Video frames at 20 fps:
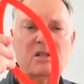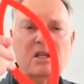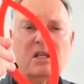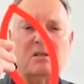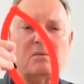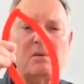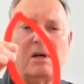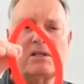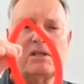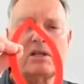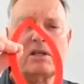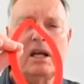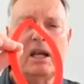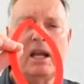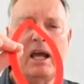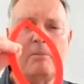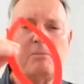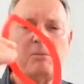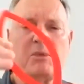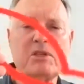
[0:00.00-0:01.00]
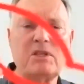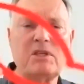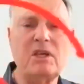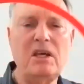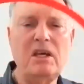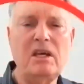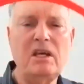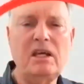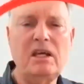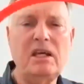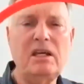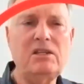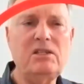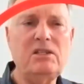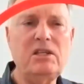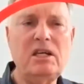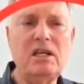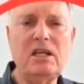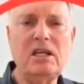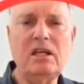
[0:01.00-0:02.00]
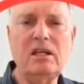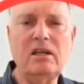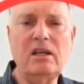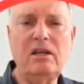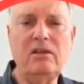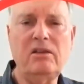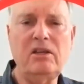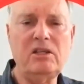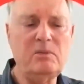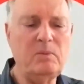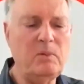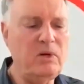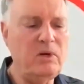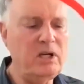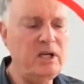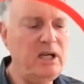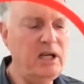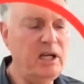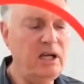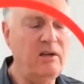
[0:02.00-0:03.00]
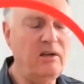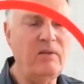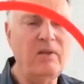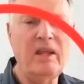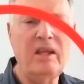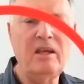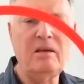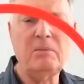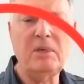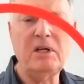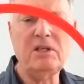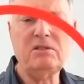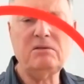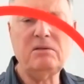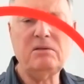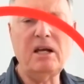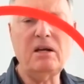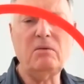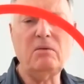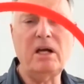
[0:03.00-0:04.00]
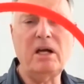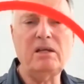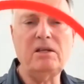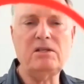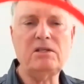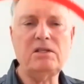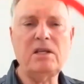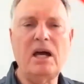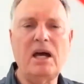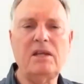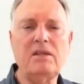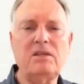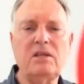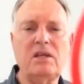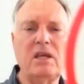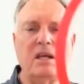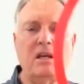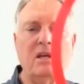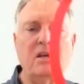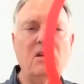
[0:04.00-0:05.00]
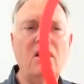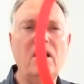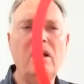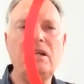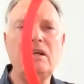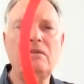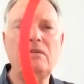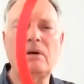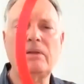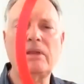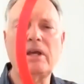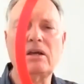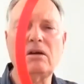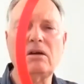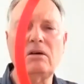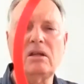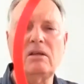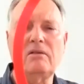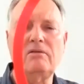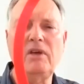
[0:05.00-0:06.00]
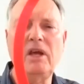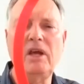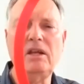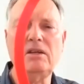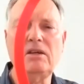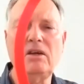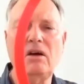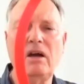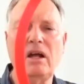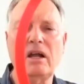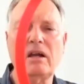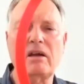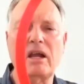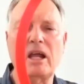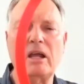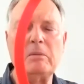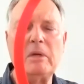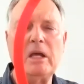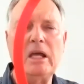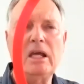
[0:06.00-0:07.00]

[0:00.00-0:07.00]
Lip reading: These ones collapse in sitting in this point here, but straight away you start to get an idea of what they call a Venn diagram.